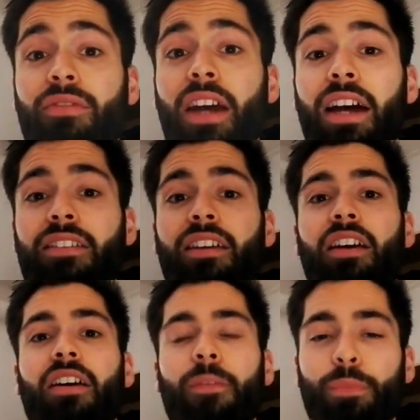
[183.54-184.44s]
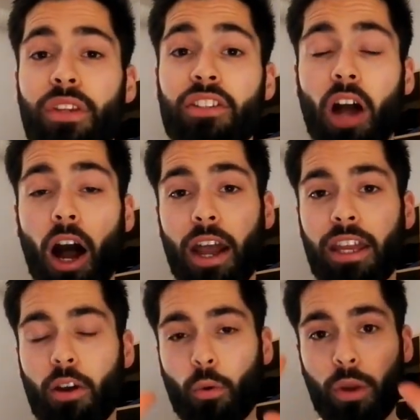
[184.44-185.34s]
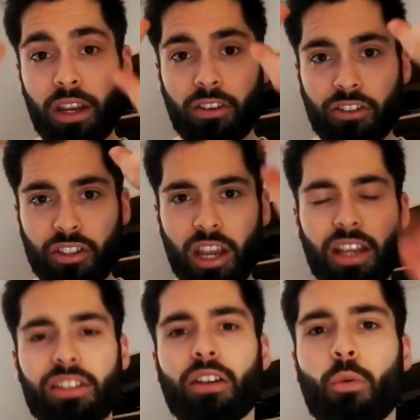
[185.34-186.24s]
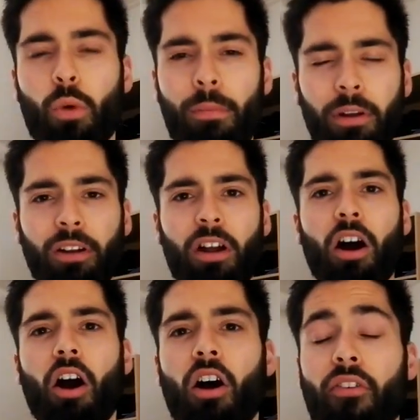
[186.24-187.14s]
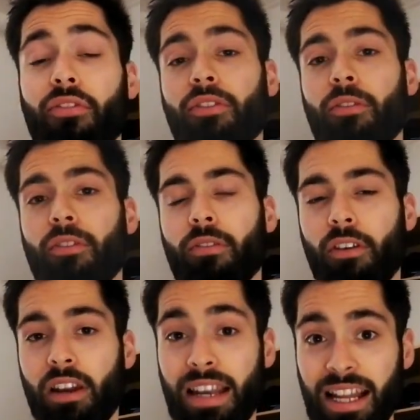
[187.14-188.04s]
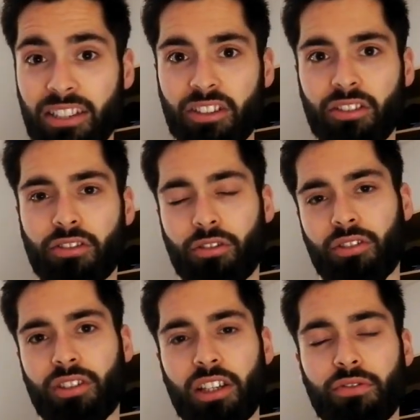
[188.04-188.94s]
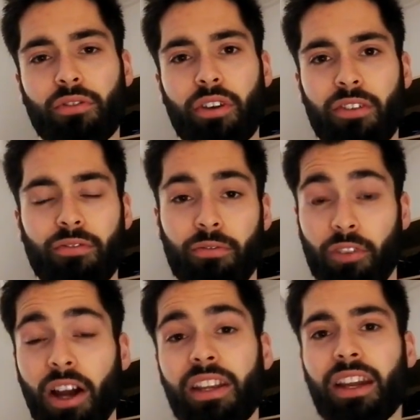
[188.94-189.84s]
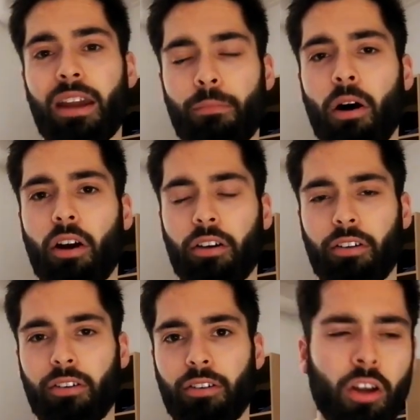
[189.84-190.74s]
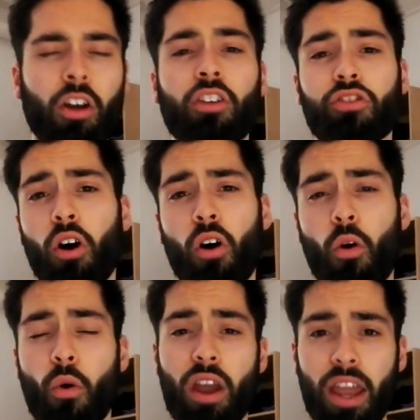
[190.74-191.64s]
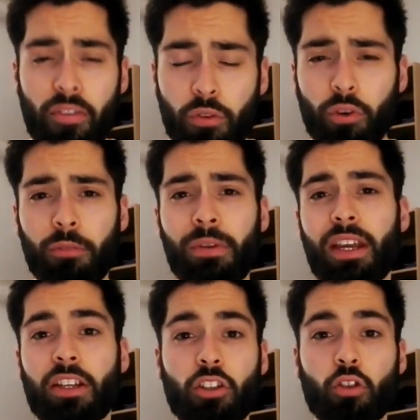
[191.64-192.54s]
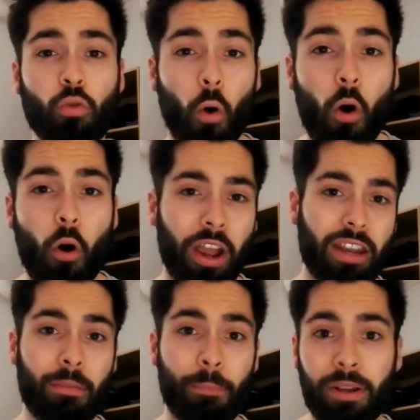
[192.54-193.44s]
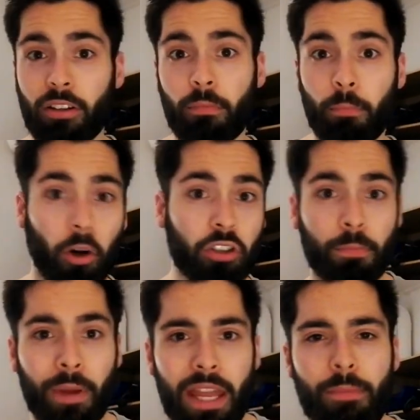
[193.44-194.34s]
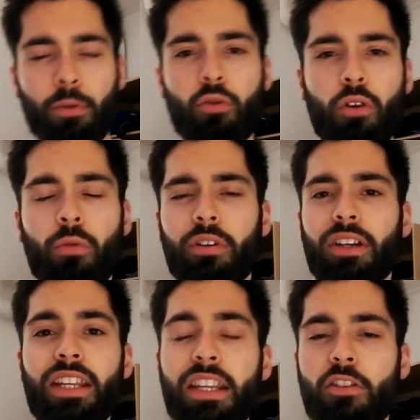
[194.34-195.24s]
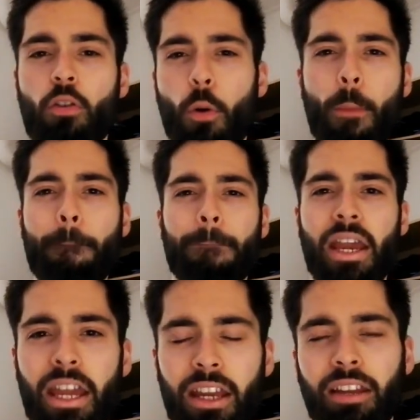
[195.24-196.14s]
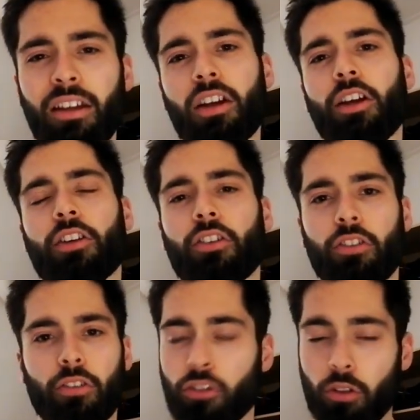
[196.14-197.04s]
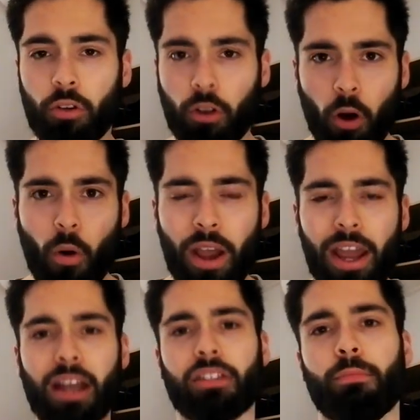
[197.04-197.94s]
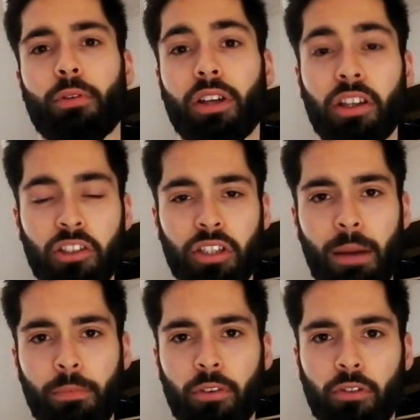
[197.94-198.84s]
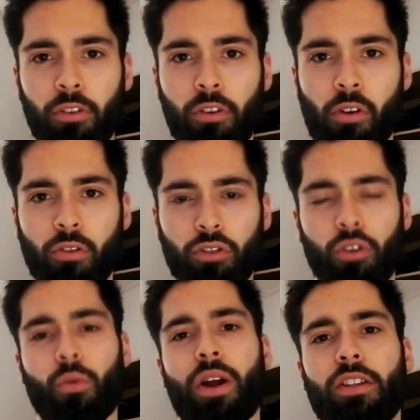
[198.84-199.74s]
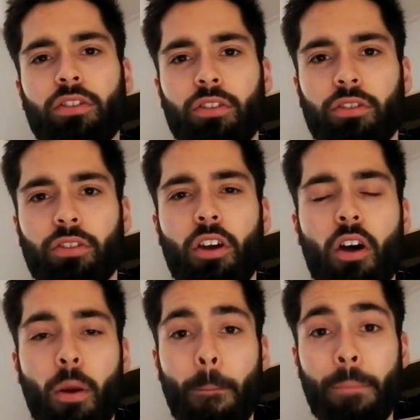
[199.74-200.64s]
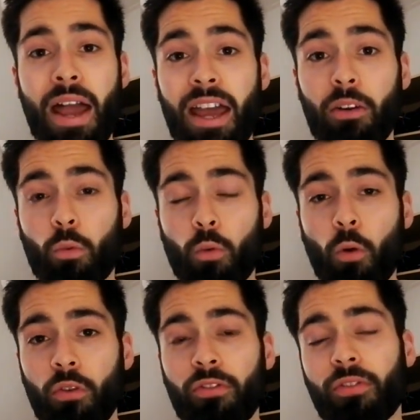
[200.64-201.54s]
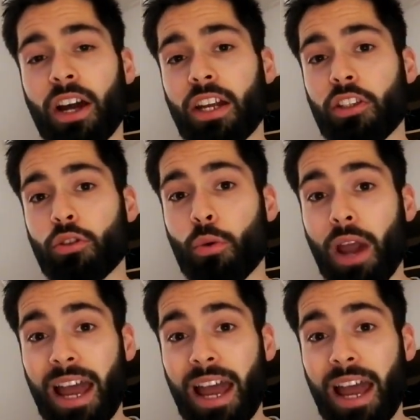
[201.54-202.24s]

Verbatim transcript: of that, these high career chasing women are often less successful in finding a partner. So if you want to be a strong, independent boss babe who don't need no man, sure, go ahead, but accept the consequences. Men won't find you